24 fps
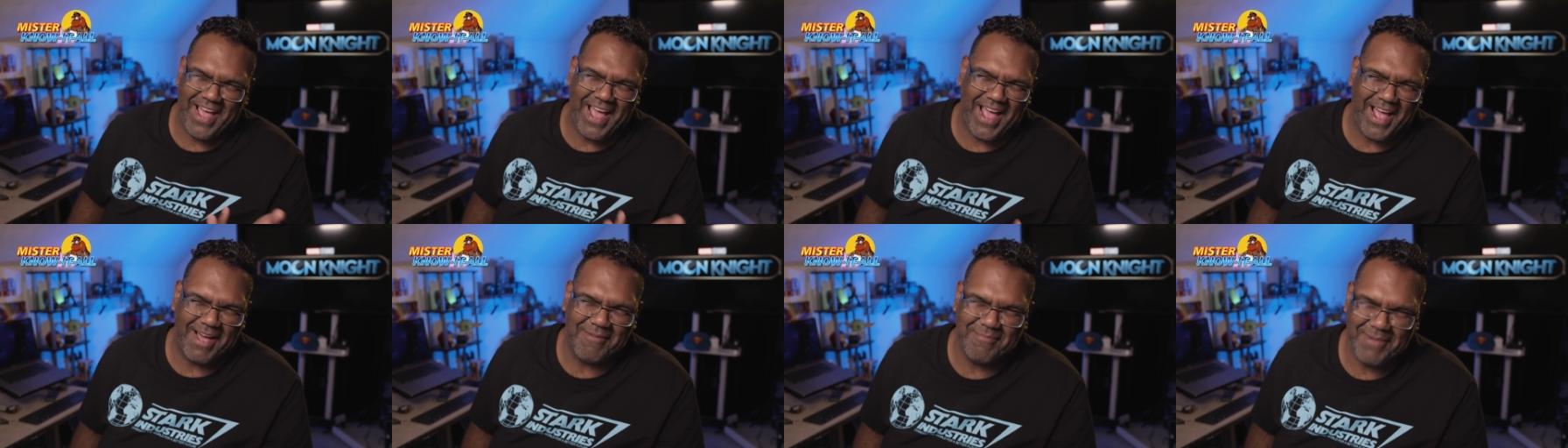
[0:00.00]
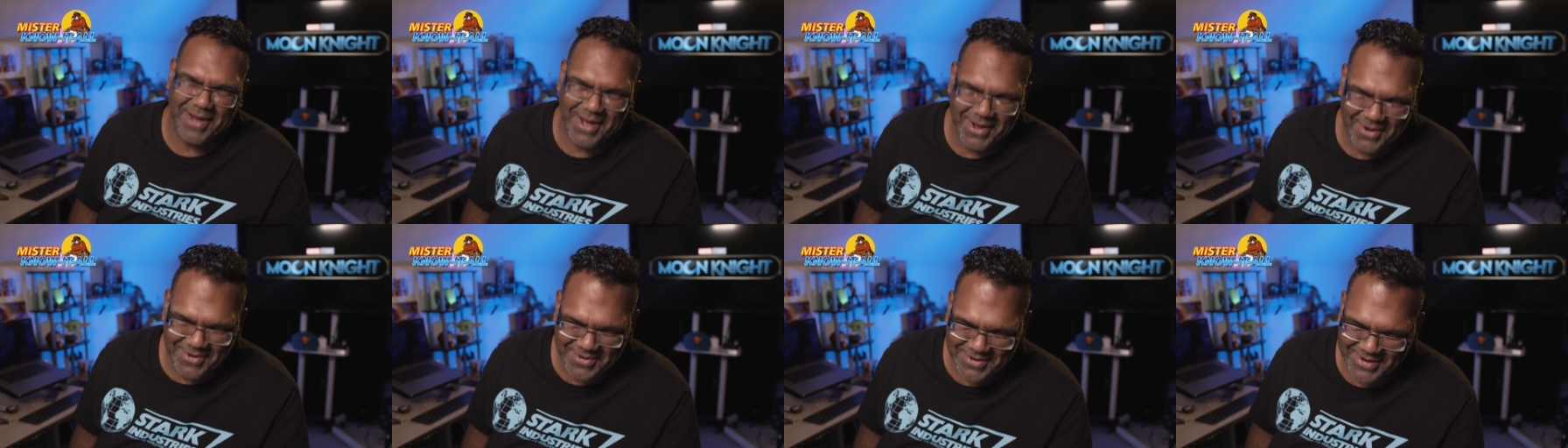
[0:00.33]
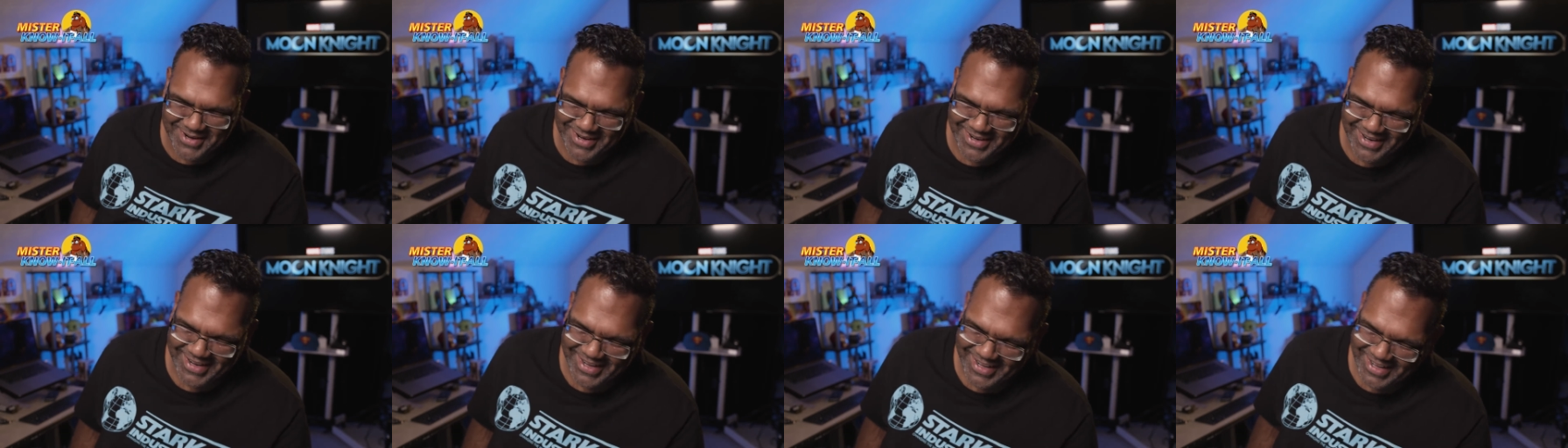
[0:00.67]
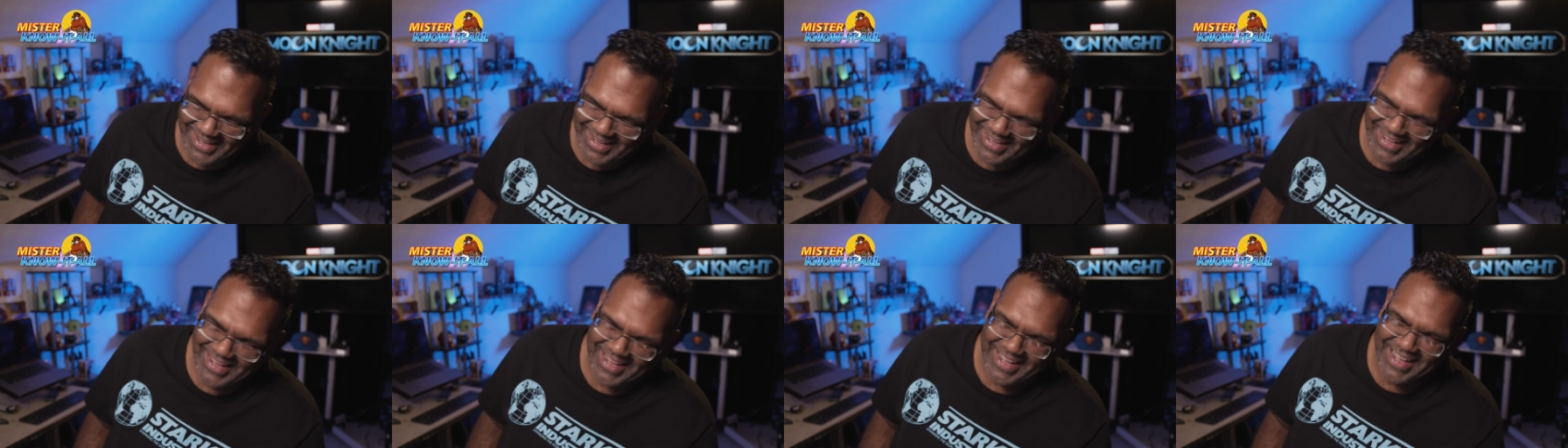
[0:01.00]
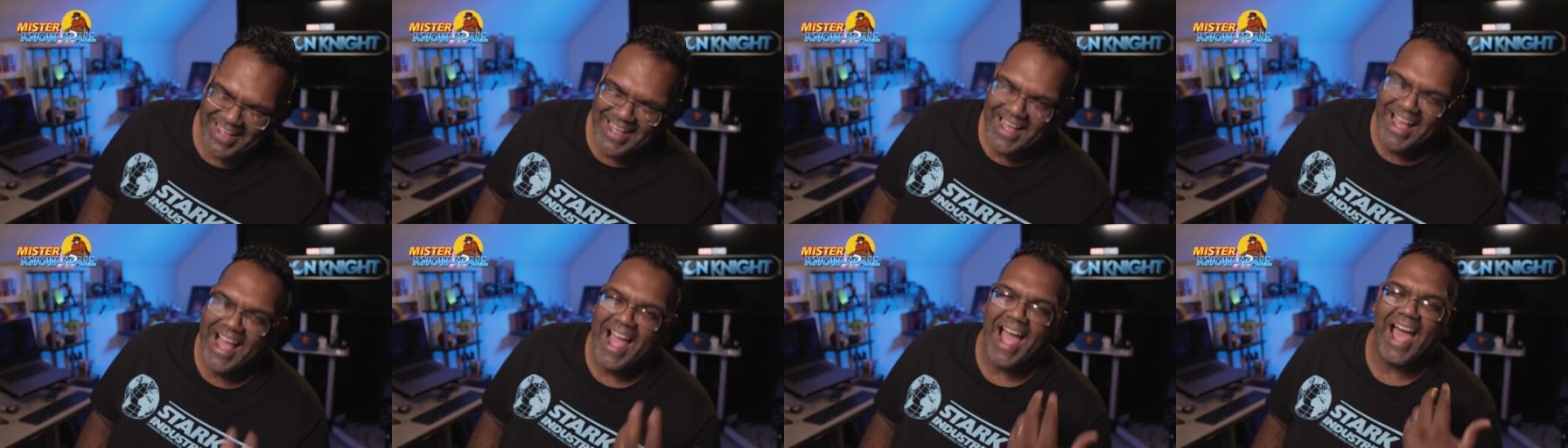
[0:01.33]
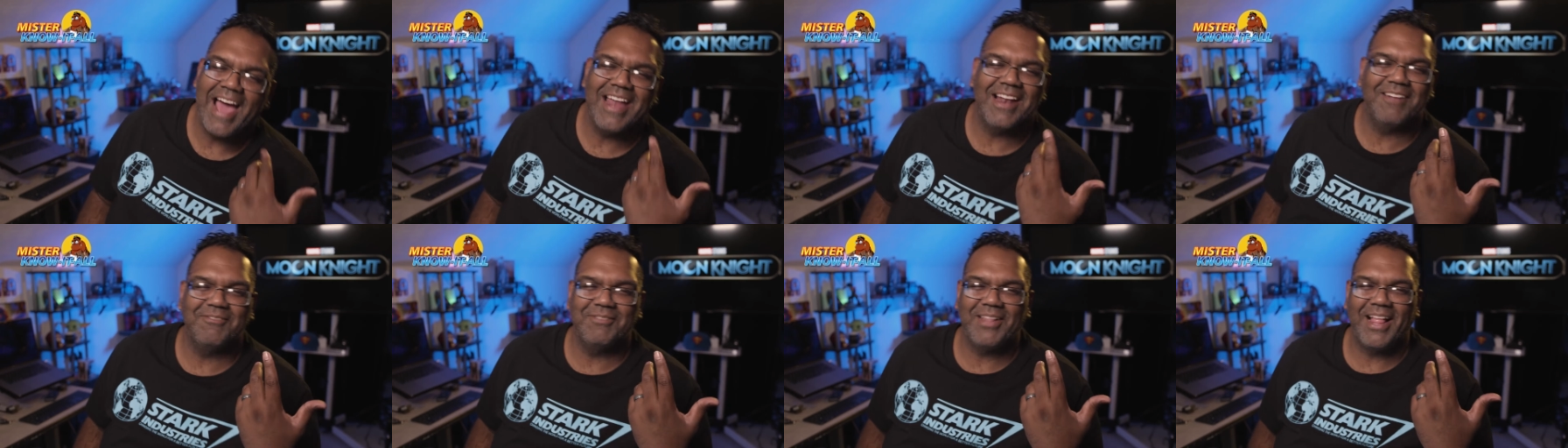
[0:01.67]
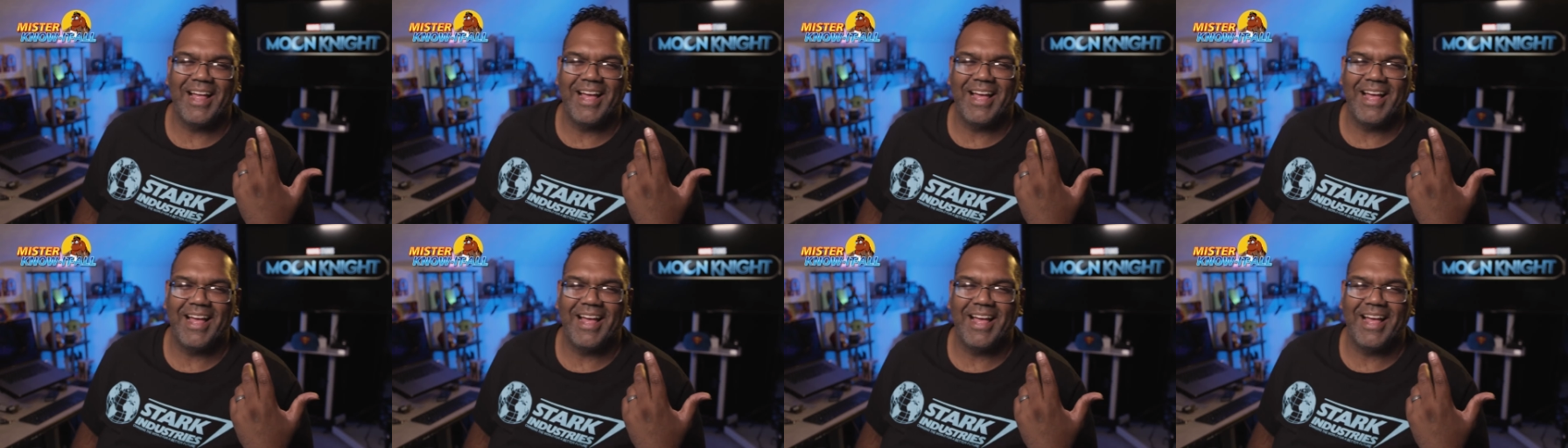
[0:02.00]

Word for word: ammo. And I'm